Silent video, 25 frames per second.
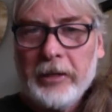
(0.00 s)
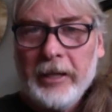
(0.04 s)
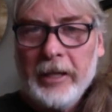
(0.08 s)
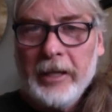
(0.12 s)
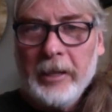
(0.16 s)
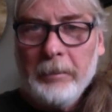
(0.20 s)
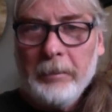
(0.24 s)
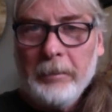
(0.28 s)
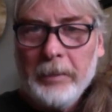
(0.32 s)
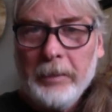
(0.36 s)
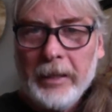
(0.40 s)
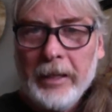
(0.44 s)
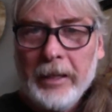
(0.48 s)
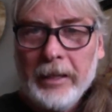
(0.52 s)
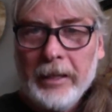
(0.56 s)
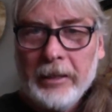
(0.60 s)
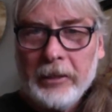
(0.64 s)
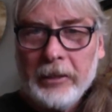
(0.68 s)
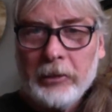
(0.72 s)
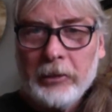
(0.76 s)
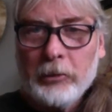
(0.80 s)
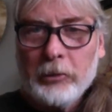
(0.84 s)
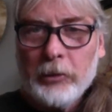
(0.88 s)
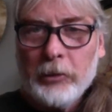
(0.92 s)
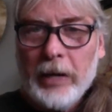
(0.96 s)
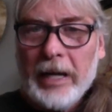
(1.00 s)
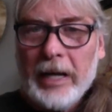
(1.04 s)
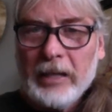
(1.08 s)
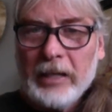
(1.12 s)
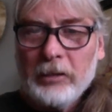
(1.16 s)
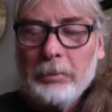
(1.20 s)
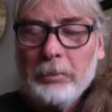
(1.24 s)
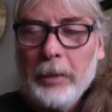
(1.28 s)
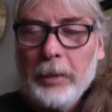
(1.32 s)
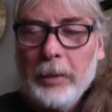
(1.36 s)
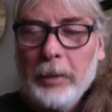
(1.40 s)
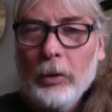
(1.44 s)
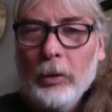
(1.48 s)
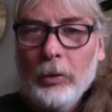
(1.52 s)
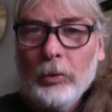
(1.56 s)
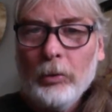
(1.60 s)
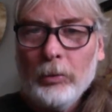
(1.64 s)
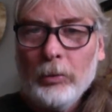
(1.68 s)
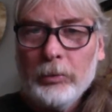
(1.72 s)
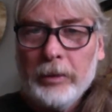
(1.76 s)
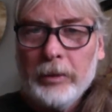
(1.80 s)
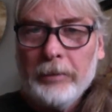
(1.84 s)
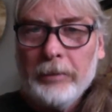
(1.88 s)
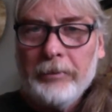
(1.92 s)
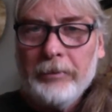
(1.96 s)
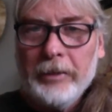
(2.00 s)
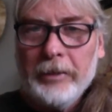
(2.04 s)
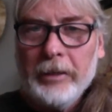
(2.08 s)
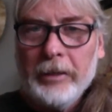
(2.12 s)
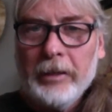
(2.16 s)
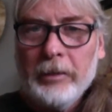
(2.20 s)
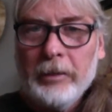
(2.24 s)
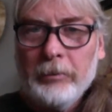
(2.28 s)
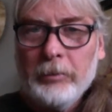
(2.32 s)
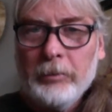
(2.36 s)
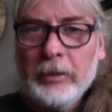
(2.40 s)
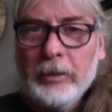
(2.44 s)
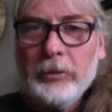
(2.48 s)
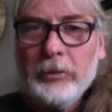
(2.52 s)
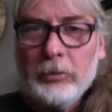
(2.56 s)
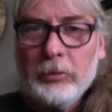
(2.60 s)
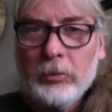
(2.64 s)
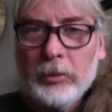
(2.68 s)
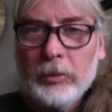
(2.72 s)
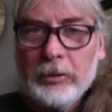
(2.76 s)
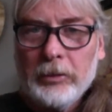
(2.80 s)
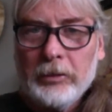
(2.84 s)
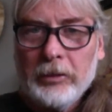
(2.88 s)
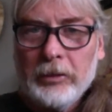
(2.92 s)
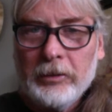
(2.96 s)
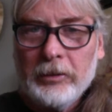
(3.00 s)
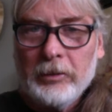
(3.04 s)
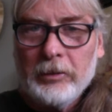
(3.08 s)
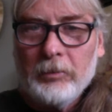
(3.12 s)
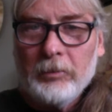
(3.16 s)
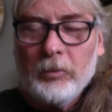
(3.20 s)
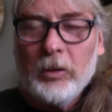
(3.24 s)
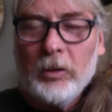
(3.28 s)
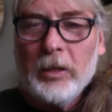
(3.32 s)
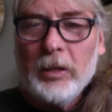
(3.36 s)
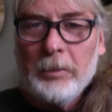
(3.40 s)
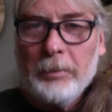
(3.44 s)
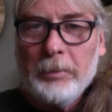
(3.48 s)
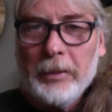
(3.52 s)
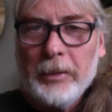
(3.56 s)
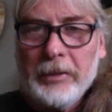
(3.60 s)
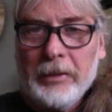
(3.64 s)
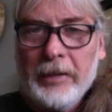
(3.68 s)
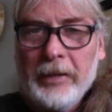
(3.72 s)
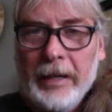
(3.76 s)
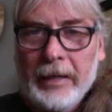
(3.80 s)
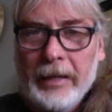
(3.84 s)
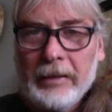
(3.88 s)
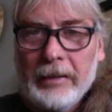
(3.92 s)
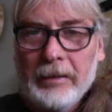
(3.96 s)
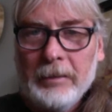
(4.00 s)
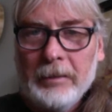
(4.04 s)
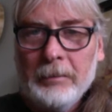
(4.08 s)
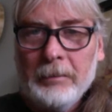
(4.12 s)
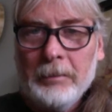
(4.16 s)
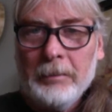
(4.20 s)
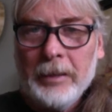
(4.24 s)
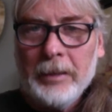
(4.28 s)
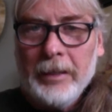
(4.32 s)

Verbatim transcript: they begin to grasp hold of their resources and want to protect them.